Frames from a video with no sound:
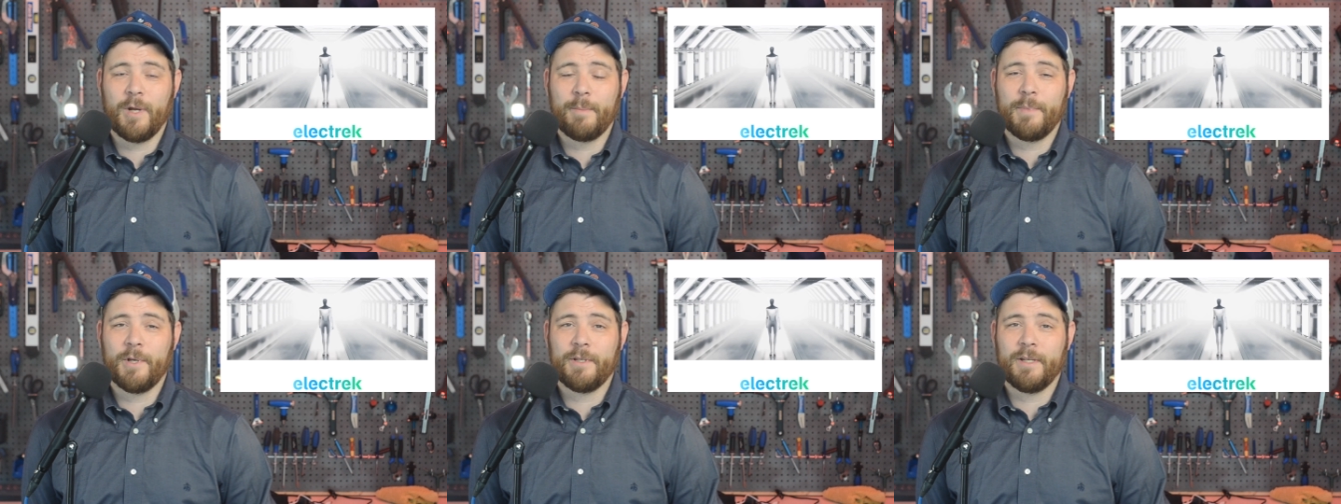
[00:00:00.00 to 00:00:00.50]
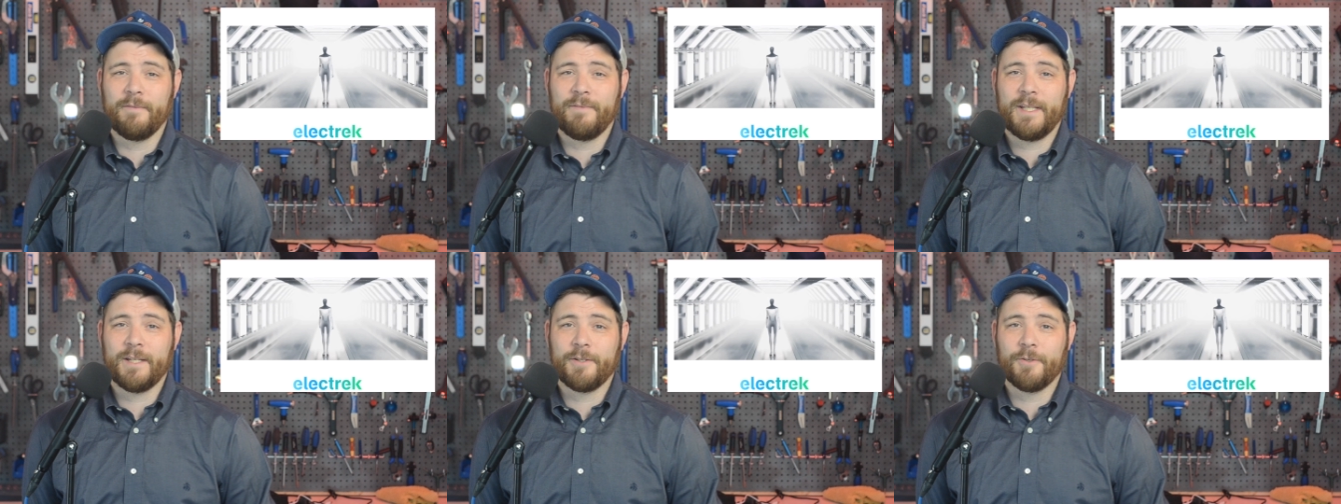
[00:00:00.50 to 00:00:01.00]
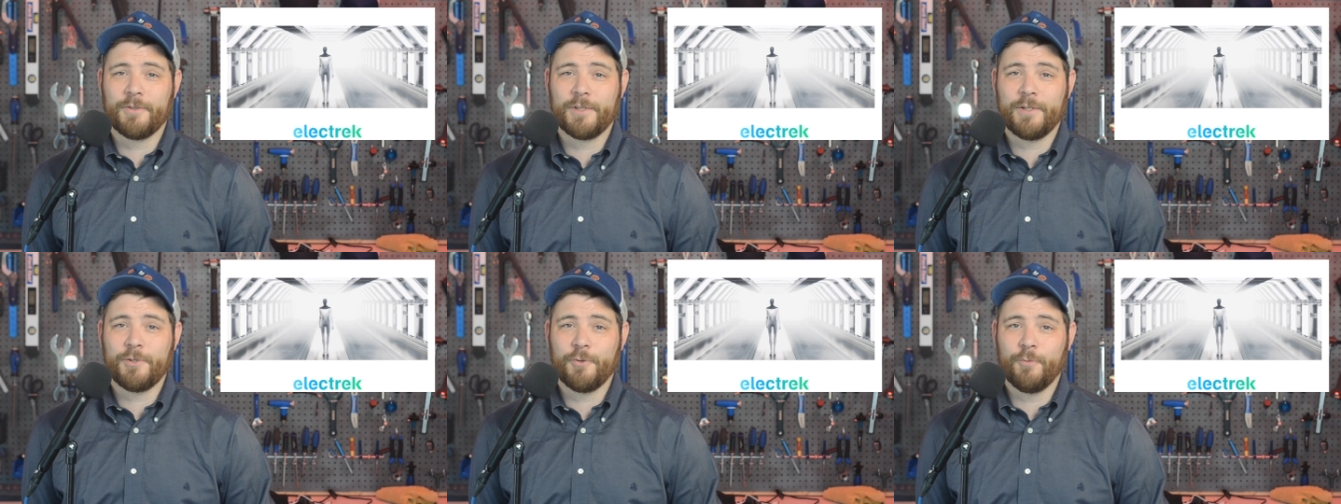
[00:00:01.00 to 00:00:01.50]
1 million
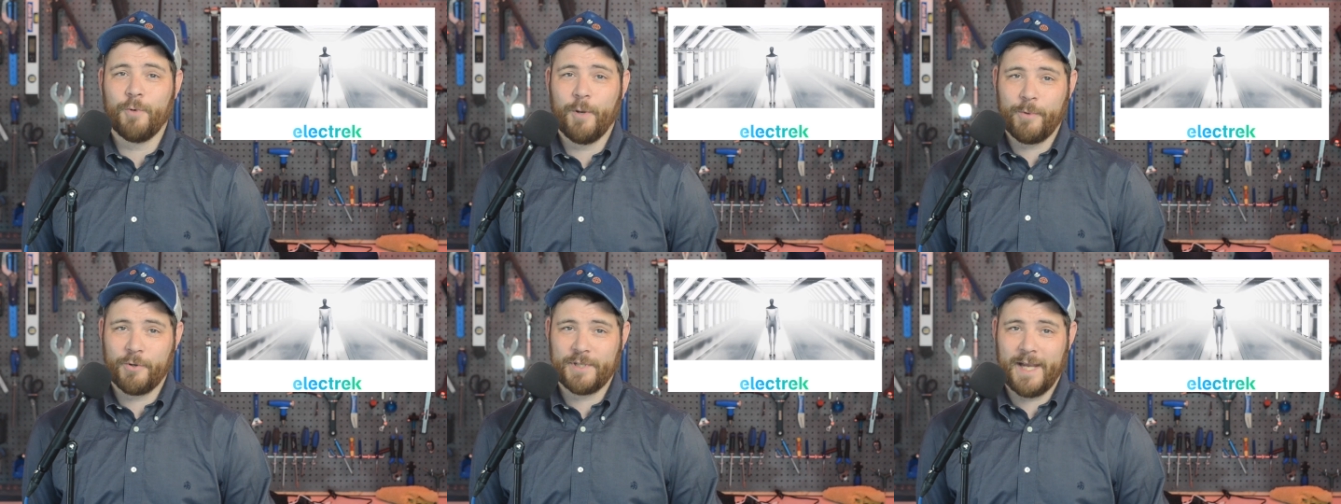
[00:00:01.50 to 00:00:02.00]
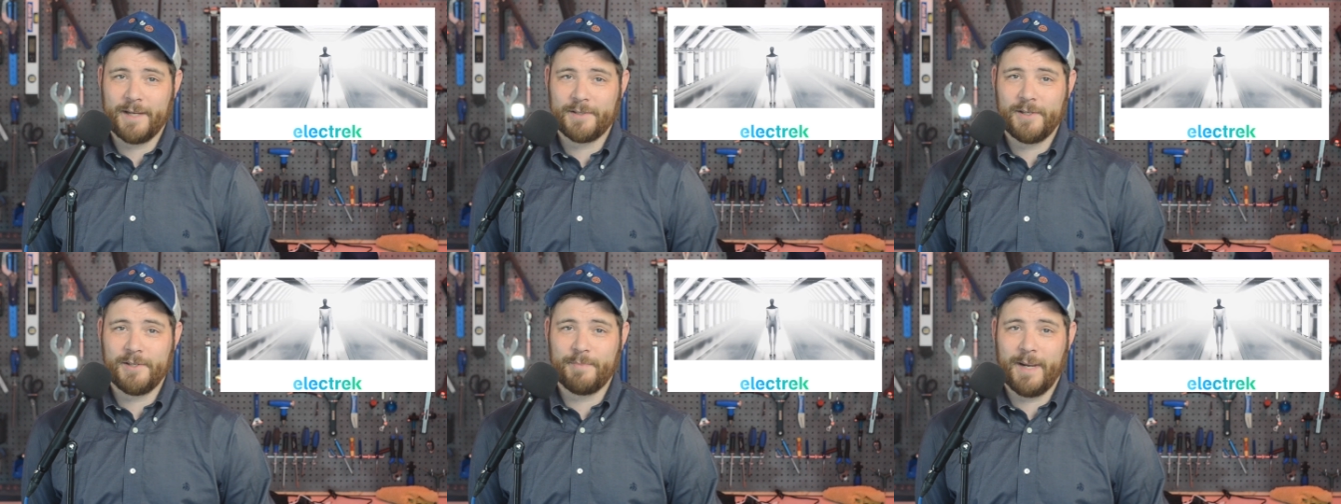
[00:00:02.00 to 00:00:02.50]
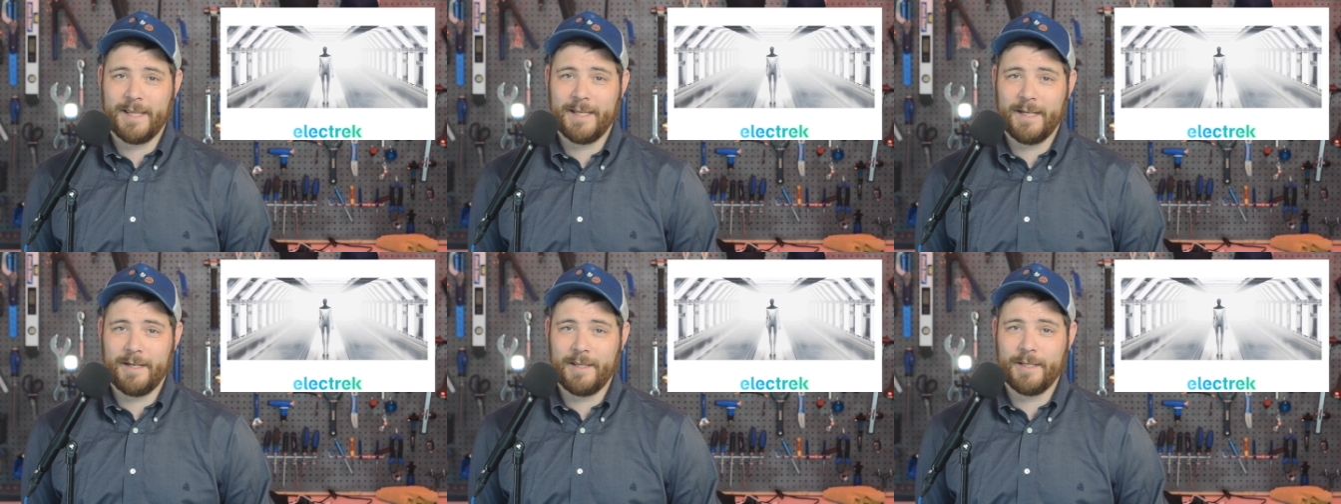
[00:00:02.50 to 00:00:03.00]
vehicles into robo taxis by
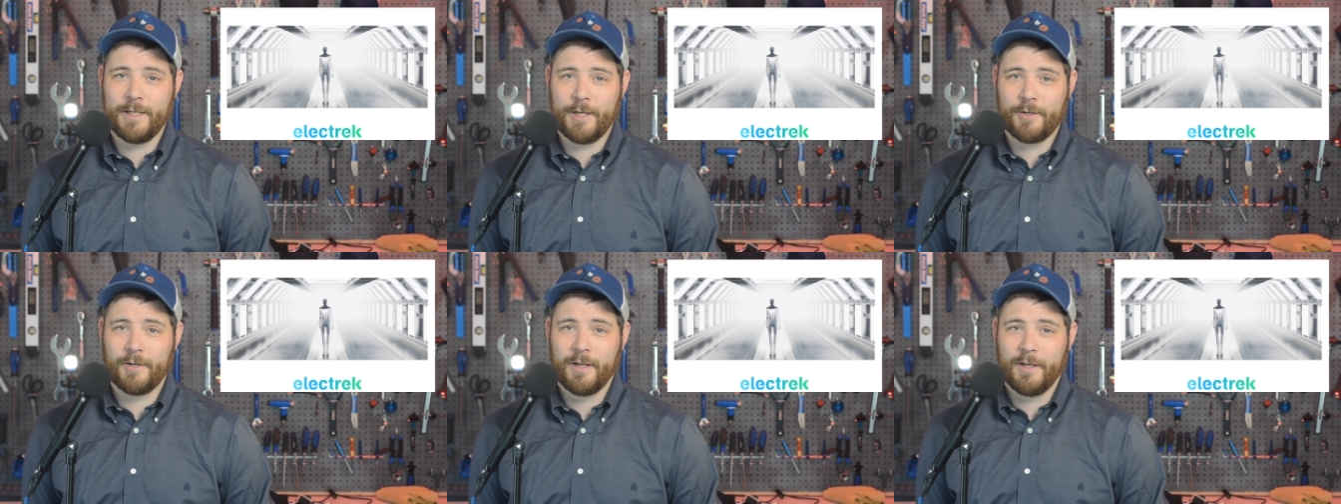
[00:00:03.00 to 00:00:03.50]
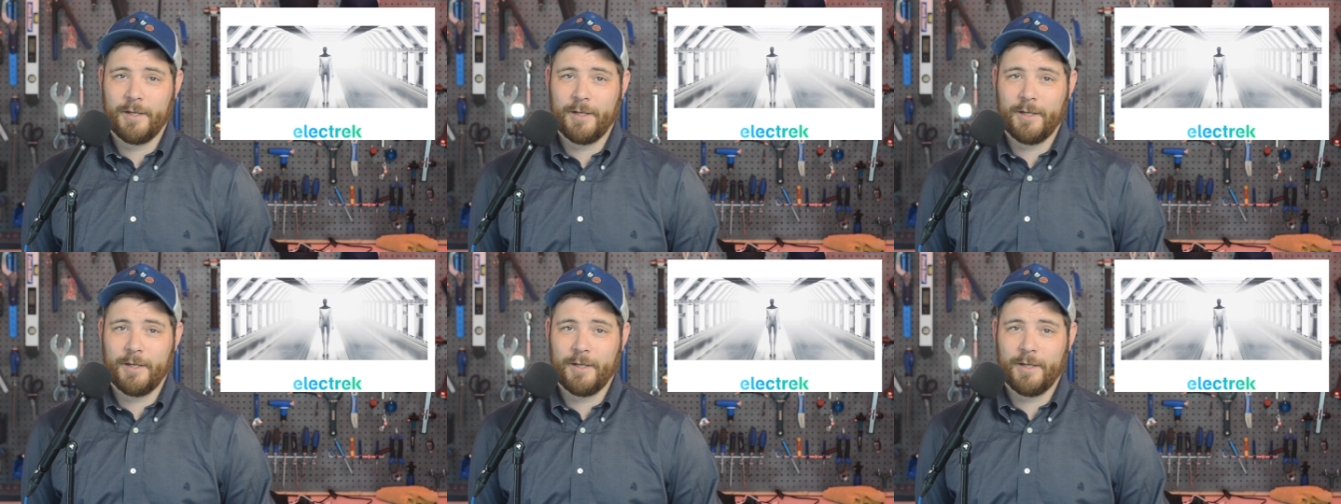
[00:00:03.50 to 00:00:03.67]
the end of the year,